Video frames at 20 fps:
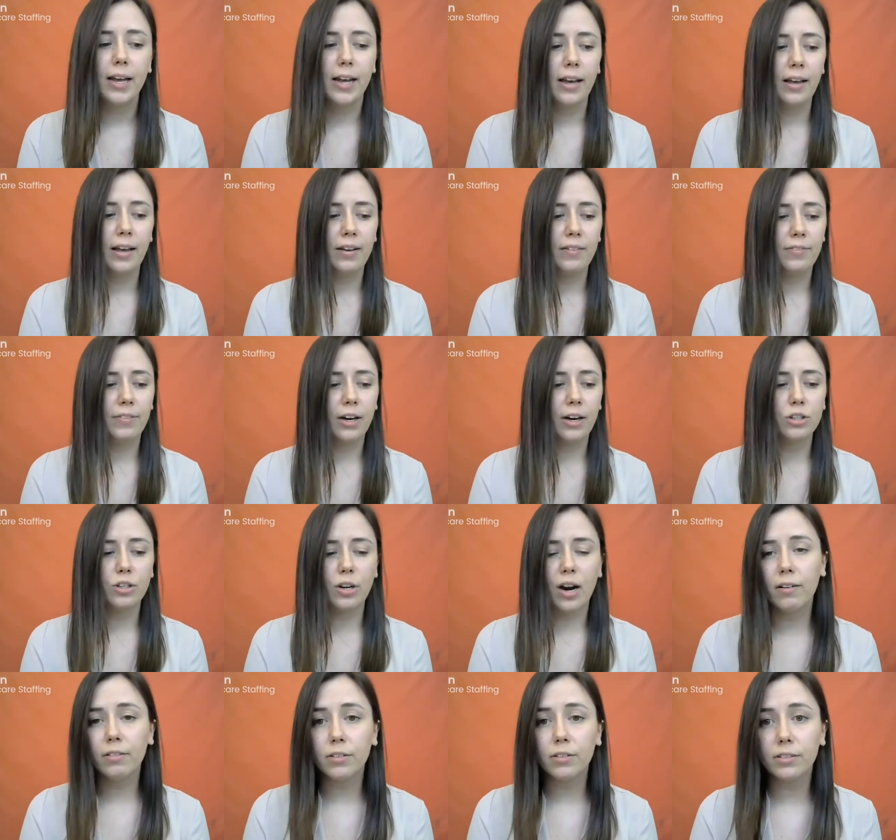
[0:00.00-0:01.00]
if a
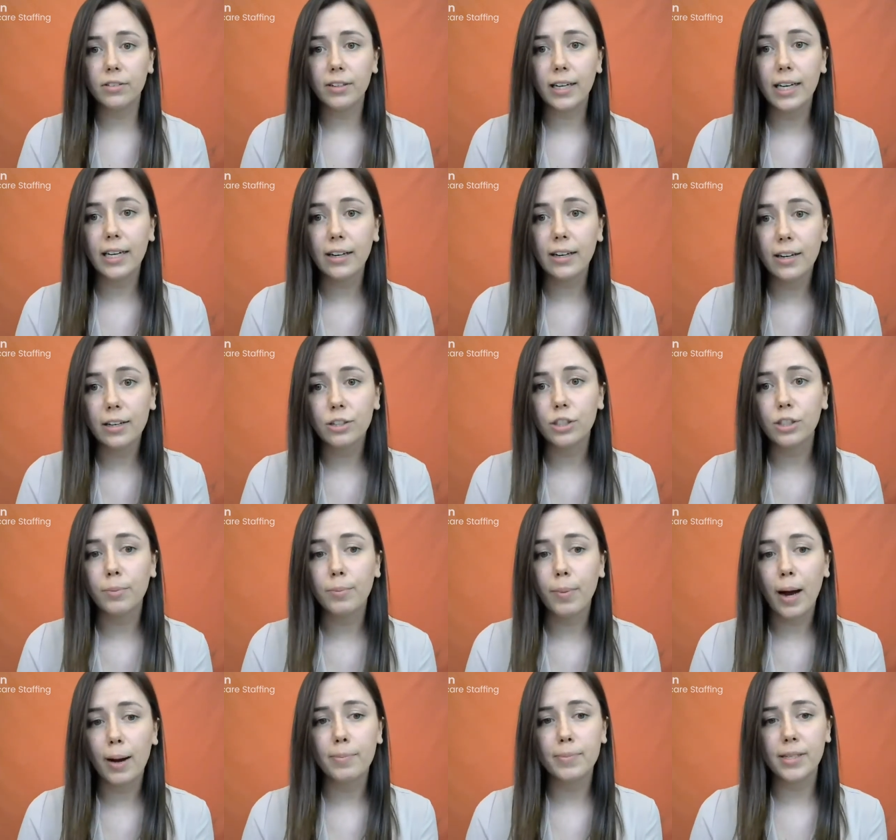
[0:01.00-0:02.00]
travel-related issue
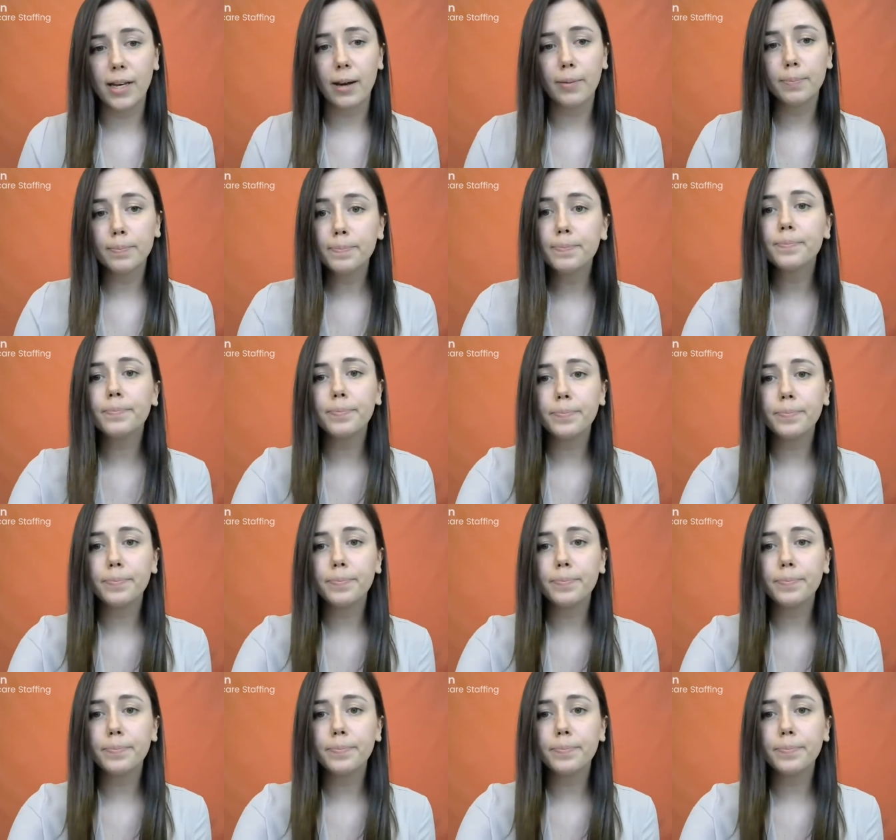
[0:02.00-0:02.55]
pops up.